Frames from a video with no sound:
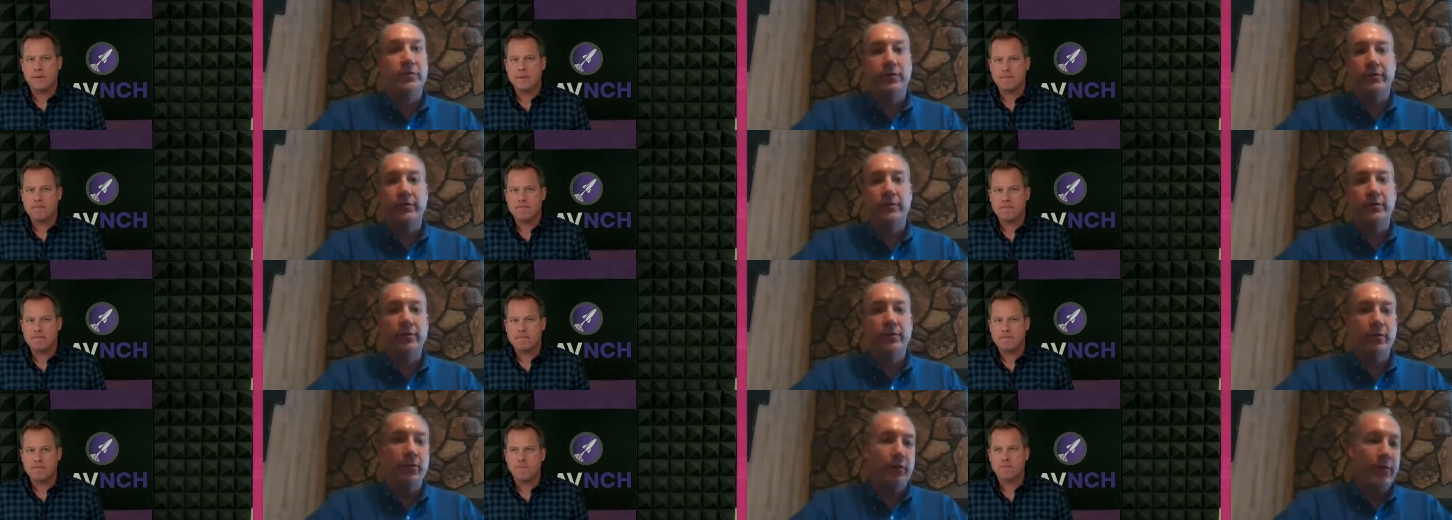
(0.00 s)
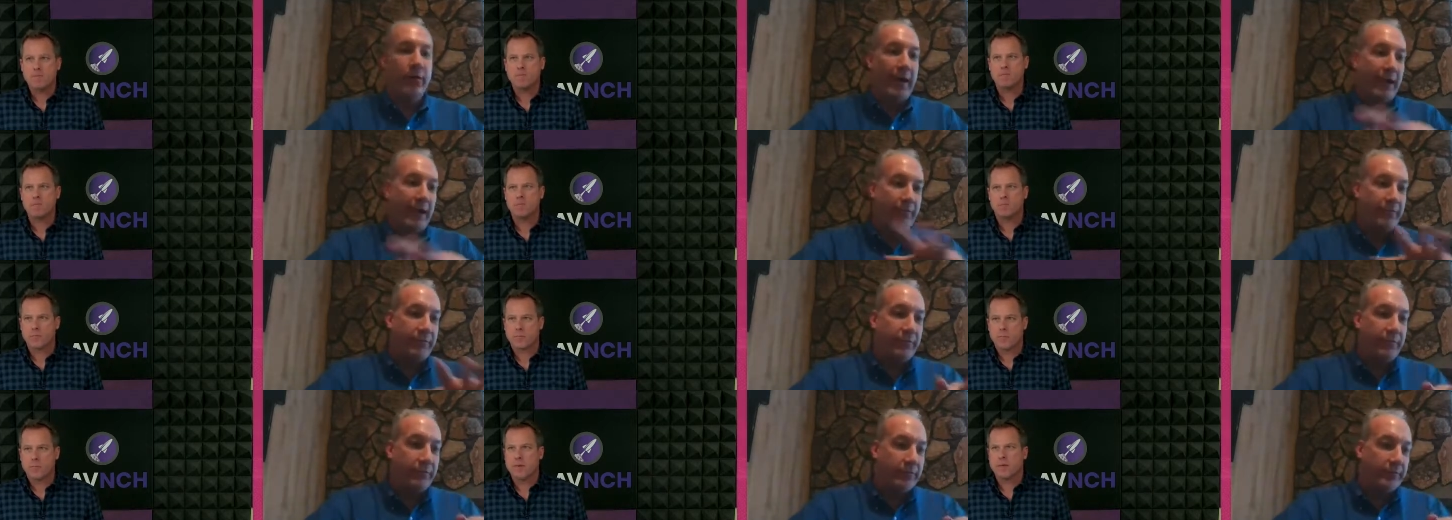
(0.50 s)
Speaker 1: You don't have
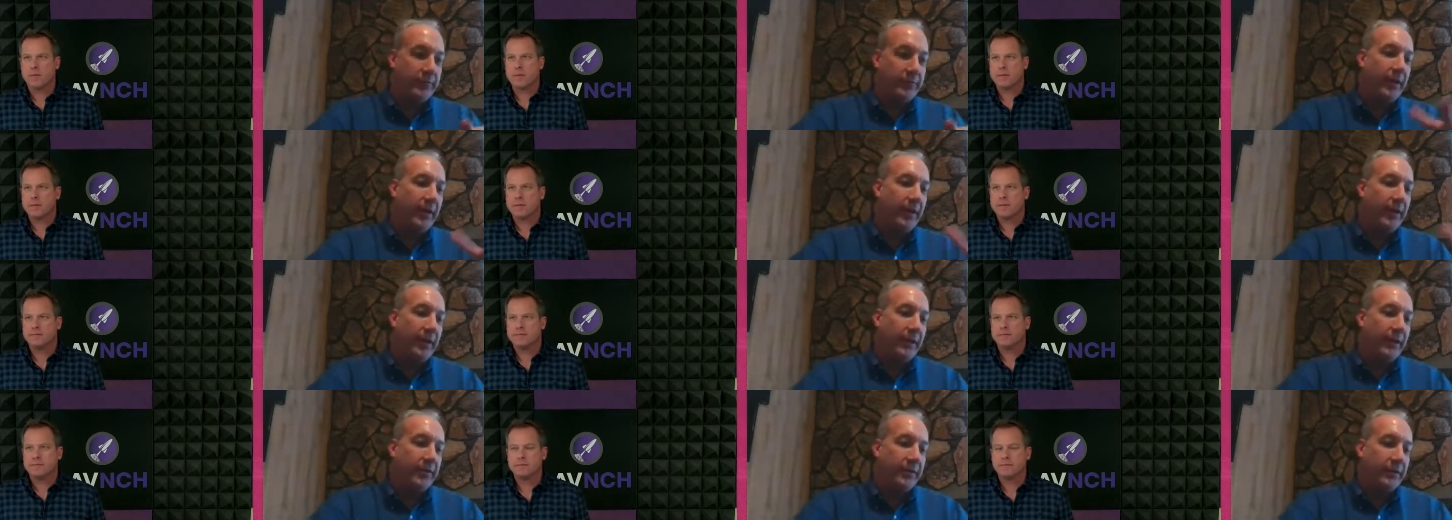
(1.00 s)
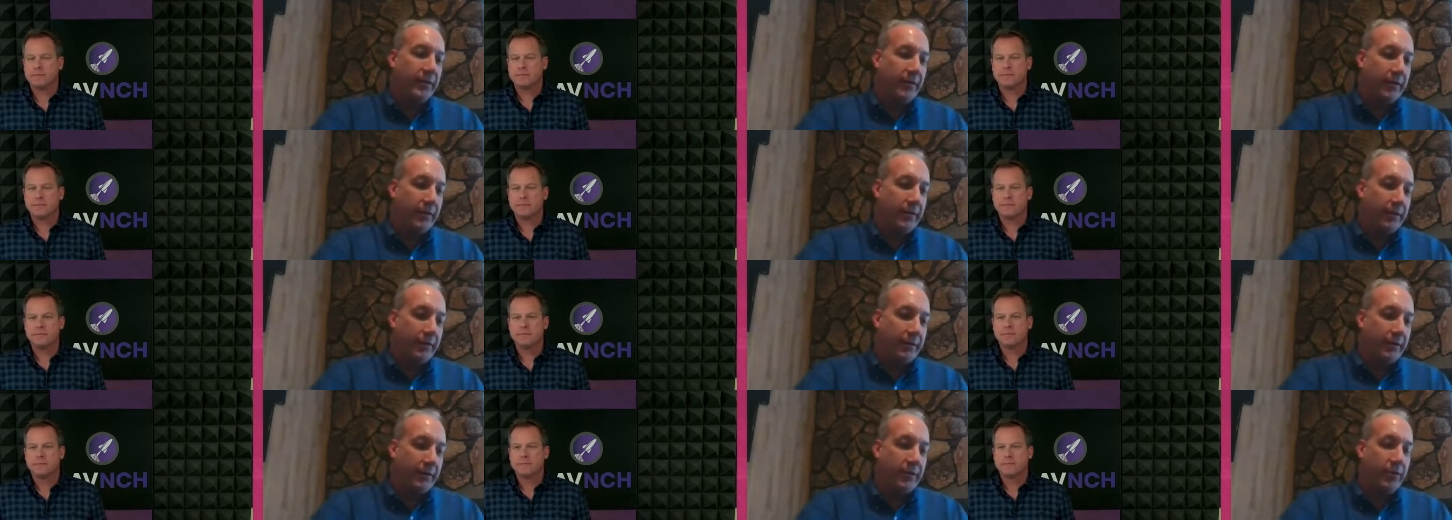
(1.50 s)
to,
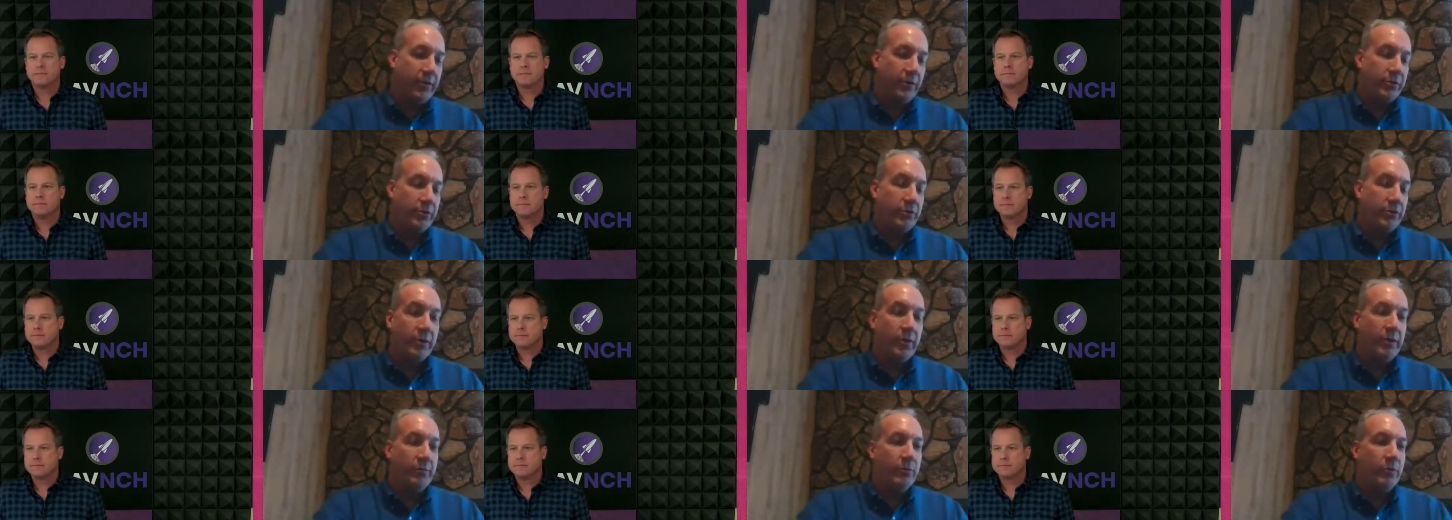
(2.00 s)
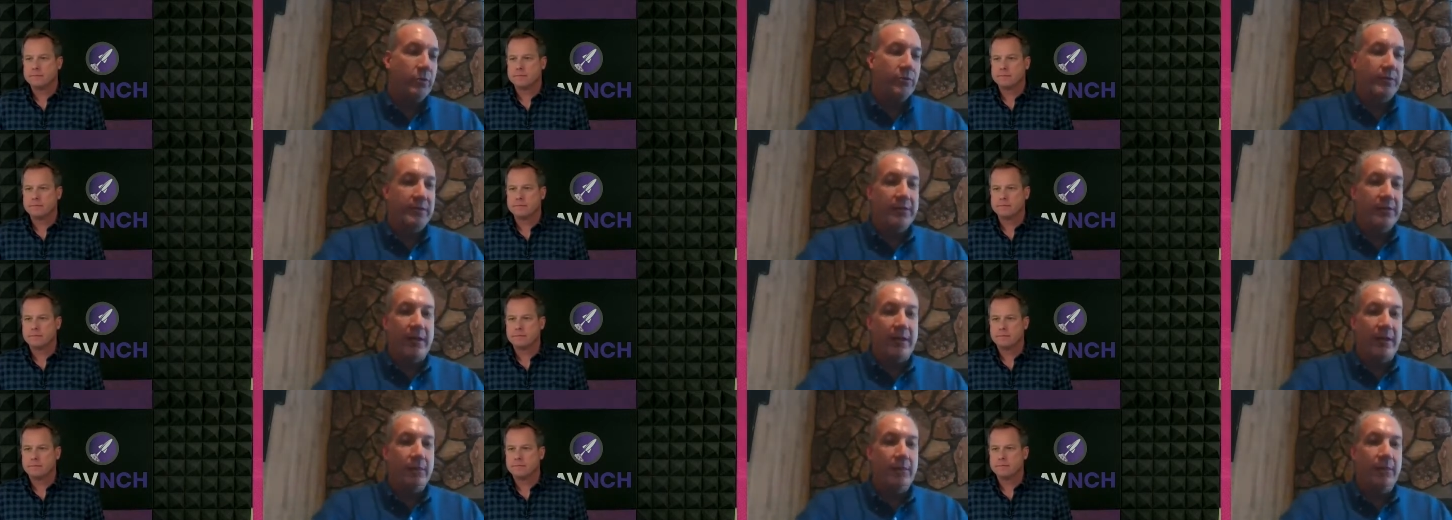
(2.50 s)
uh, you know, you can move a
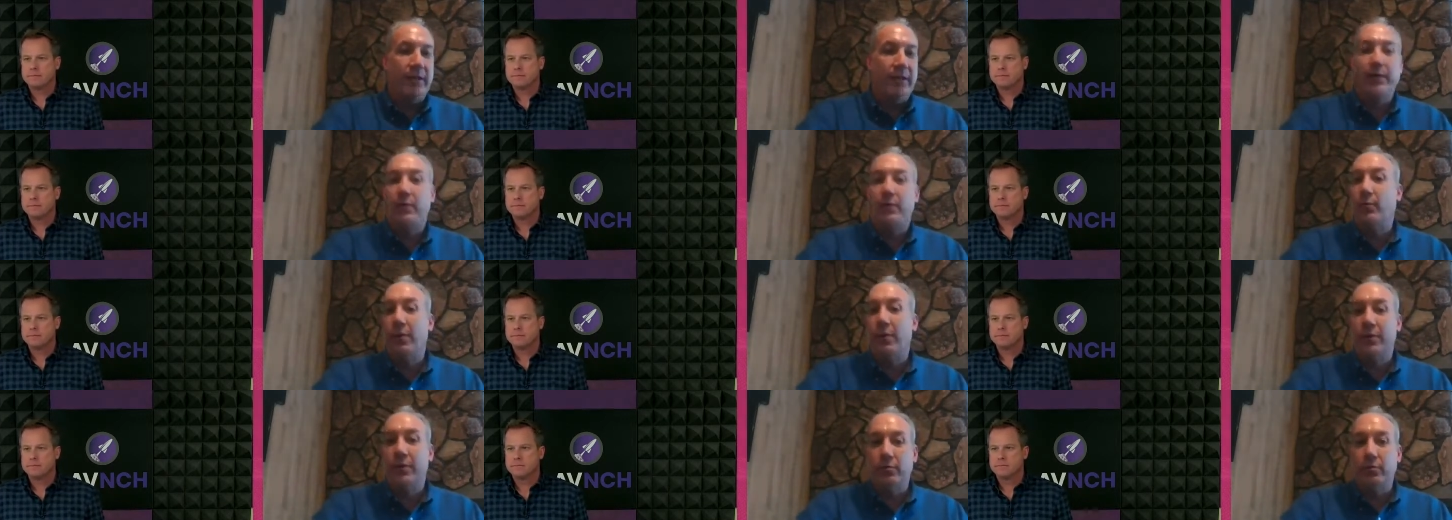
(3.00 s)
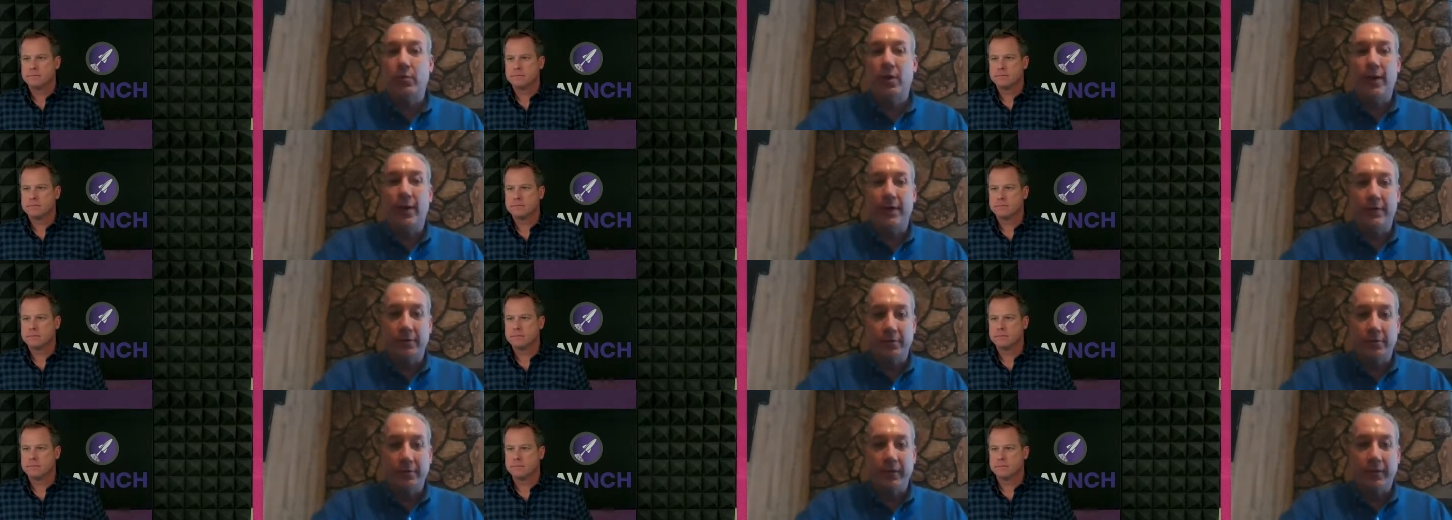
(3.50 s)
table anywhere you want it
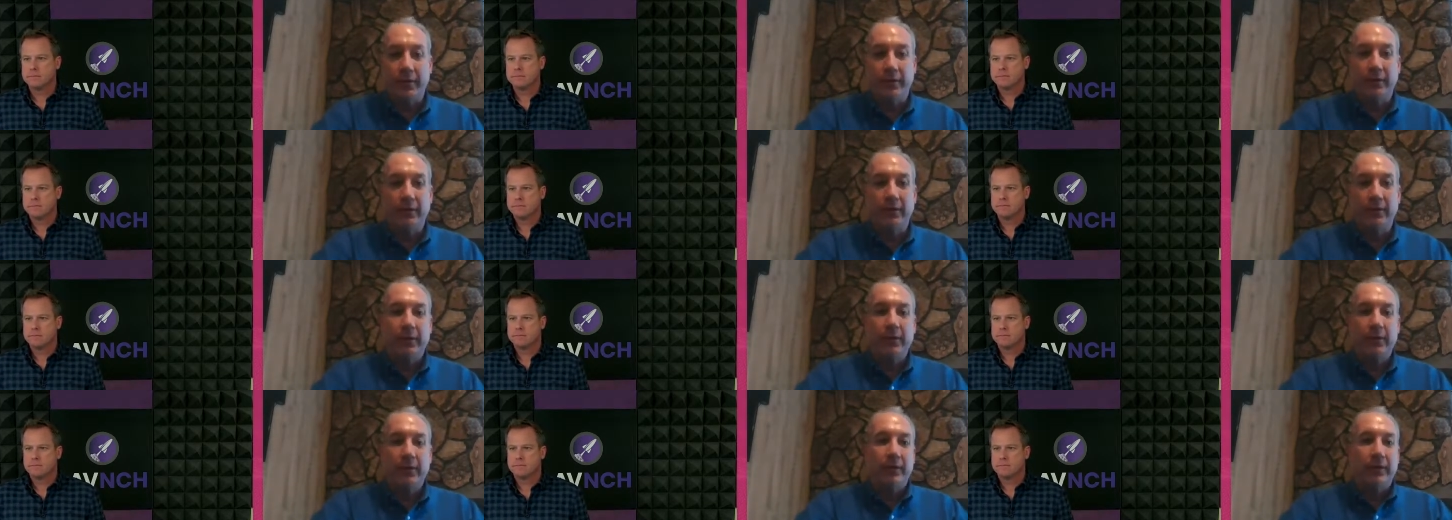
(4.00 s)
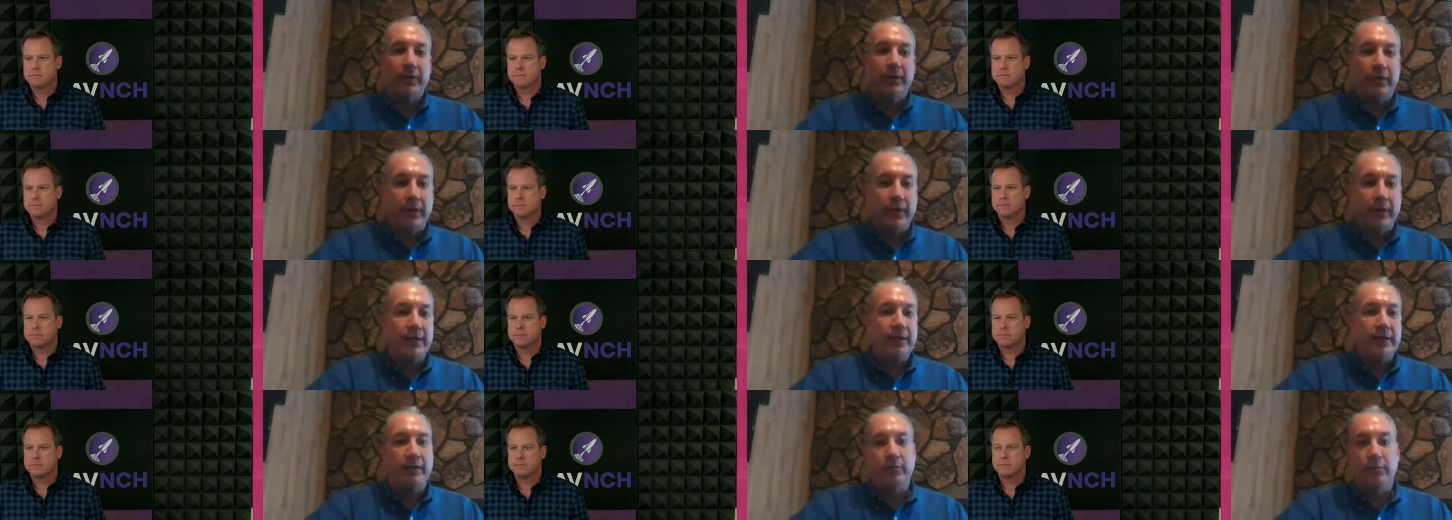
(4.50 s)
to be uh,
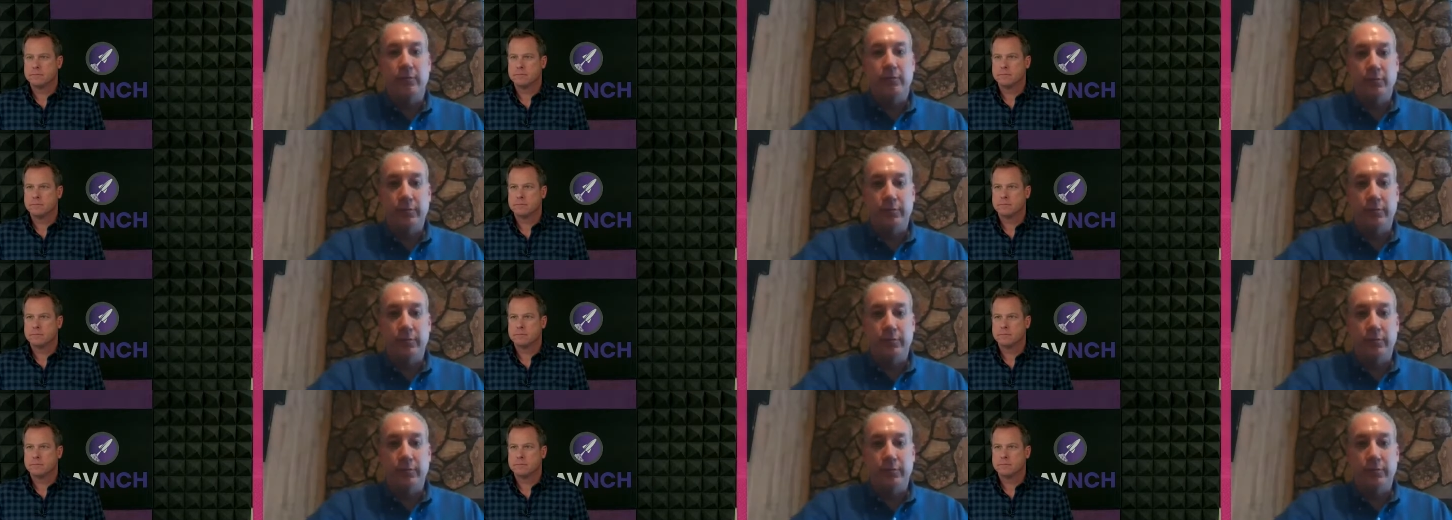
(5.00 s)
in the room